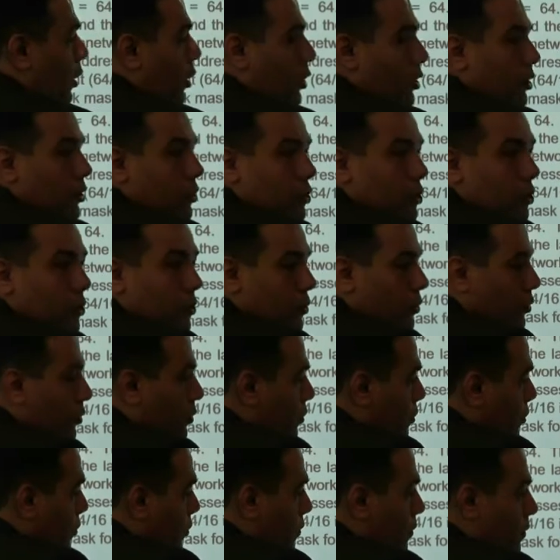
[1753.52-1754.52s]
log 2
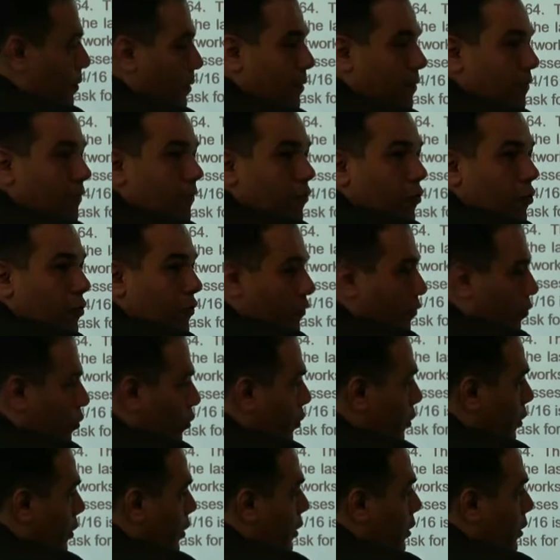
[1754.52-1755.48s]
for 28.